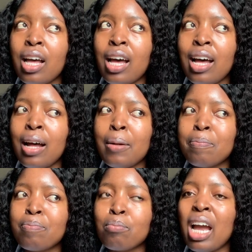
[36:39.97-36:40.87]

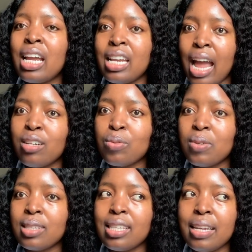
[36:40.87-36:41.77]
my
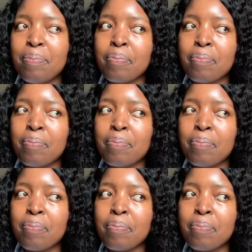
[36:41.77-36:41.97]
inadequacy.